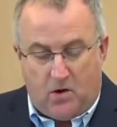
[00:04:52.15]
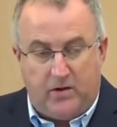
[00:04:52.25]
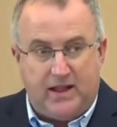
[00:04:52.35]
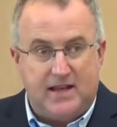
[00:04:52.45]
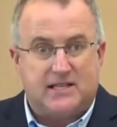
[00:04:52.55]

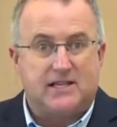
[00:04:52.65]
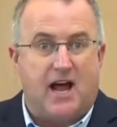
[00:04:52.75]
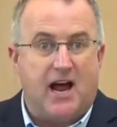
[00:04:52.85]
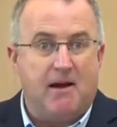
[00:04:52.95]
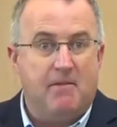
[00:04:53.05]
Only this
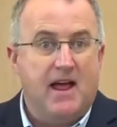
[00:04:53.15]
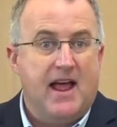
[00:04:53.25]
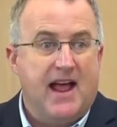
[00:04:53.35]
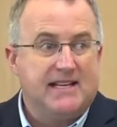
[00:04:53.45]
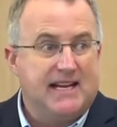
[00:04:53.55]
time,
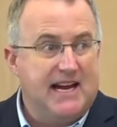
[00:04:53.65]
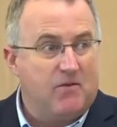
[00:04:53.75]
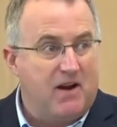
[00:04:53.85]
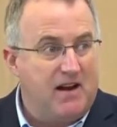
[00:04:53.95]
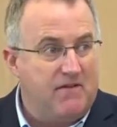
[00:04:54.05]
as they
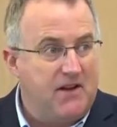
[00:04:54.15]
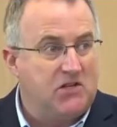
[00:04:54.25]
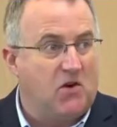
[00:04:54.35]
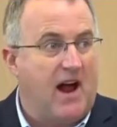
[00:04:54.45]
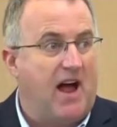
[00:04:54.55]
get ready to
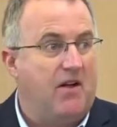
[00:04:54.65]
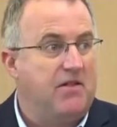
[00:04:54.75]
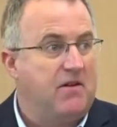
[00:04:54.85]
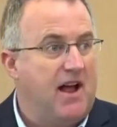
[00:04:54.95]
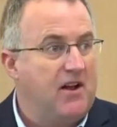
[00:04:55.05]
venture out,
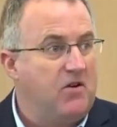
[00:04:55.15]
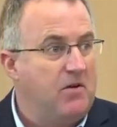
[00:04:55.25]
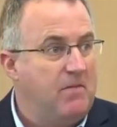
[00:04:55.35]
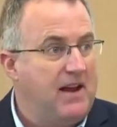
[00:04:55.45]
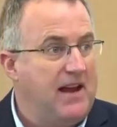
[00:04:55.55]
they're not going
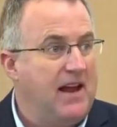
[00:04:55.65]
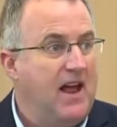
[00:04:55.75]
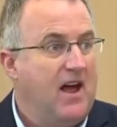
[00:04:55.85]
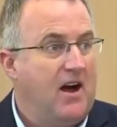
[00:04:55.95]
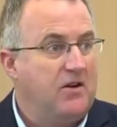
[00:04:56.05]
to be
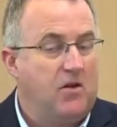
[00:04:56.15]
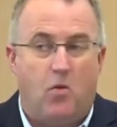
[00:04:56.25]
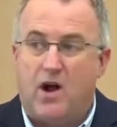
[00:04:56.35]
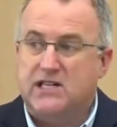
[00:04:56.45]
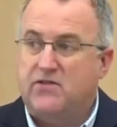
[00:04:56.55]
under the
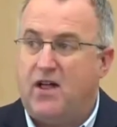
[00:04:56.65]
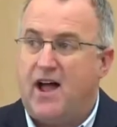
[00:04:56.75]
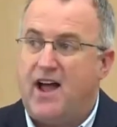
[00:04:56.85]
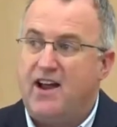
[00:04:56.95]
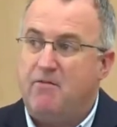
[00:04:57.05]
watchful
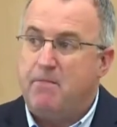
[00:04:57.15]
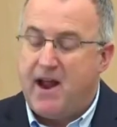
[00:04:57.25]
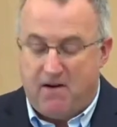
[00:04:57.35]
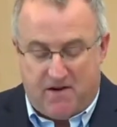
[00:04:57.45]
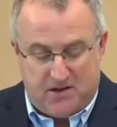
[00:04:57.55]
eye of
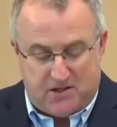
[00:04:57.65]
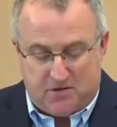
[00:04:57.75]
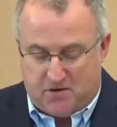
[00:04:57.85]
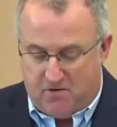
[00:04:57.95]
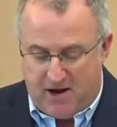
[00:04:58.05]
parents
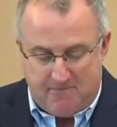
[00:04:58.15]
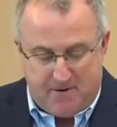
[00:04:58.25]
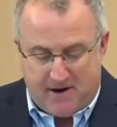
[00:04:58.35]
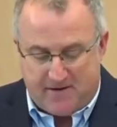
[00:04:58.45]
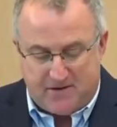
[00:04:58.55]
or
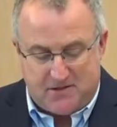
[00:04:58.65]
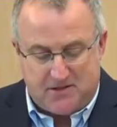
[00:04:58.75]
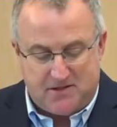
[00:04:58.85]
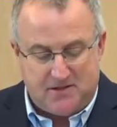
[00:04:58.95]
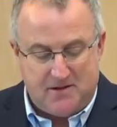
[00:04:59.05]

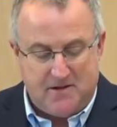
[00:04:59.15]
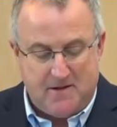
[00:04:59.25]
grandparents.